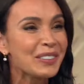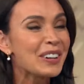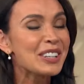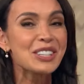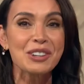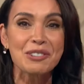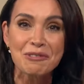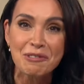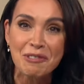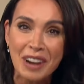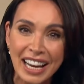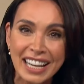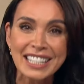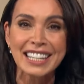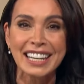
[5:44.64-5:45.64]
watch it
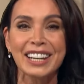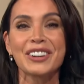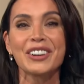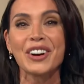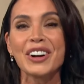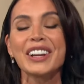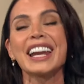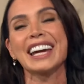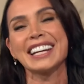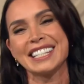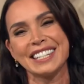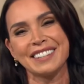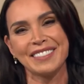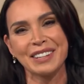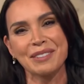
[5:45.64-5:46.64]
right here on
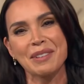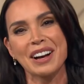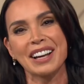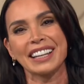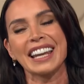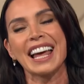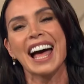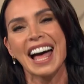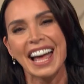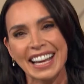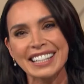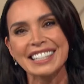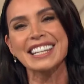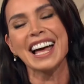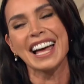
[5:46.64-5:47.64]
ITV1
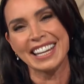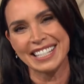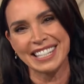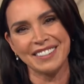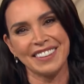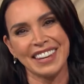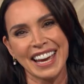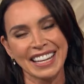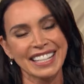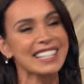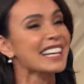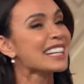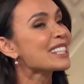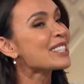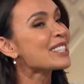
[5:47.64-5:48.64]
and ITVX. Thanks